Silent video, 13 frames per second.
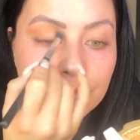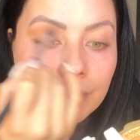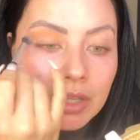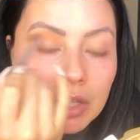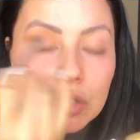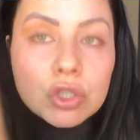
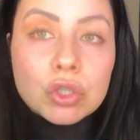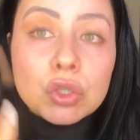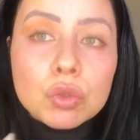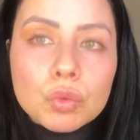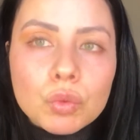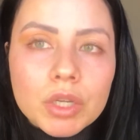
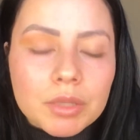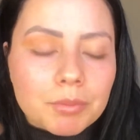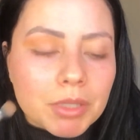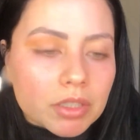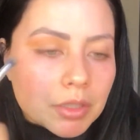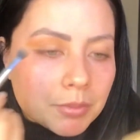you want to
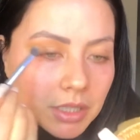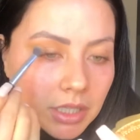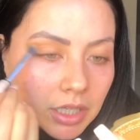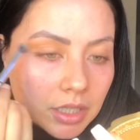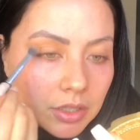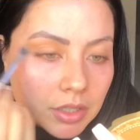build up the
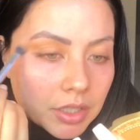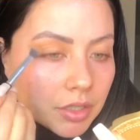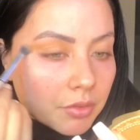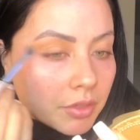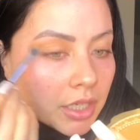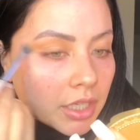color, right?